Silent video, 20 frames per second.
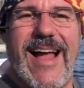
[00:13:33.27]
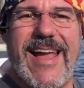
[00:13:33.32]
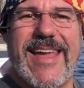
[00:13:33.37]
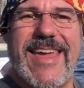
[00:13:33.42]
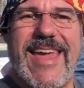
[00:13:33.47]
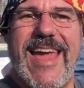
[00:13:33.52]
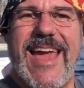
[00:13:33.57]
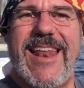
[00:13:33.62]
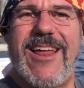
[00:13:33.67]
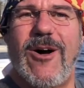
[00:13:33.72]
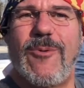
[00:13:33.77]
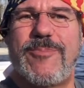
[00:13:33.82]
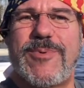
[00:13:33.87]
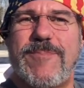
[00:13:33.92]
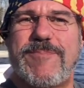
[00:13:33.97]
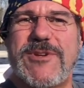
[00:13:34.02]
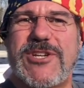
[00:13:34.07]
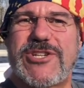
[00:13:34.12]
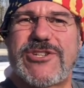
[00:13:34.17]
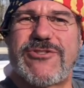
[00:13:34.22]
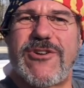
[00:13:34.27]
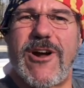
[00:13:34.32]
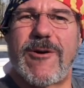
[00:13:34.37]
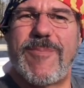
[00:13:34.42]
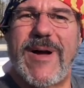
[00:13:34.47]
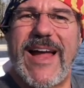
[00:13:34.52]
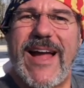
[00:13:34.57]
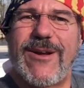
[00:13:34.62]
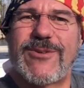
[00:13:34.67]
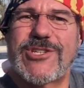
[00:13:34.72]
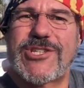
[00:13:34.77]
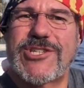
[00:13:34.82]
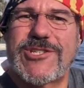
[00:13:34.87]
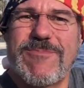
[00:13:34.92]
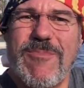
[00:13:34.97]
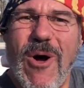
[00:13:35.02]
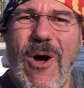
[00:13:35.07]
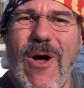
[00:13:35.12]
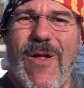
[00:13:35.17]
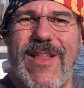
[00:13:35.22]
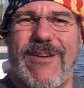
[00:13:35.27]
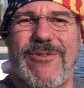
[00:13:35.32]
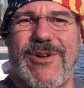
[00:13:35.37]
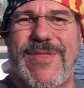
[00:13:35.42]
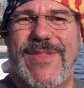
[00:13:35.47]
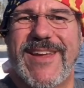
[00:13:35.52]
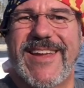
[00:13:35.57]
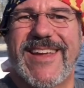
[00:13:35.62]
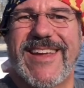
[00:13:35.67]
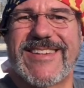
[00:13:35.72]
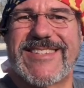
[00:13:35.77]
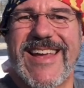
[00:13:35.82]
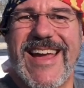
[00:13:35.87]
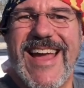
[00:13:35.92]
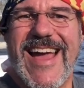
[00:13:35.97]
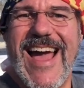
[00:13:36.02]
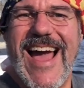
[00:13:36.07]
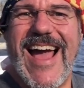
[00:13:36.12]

I can't help but be struck by how small everything is.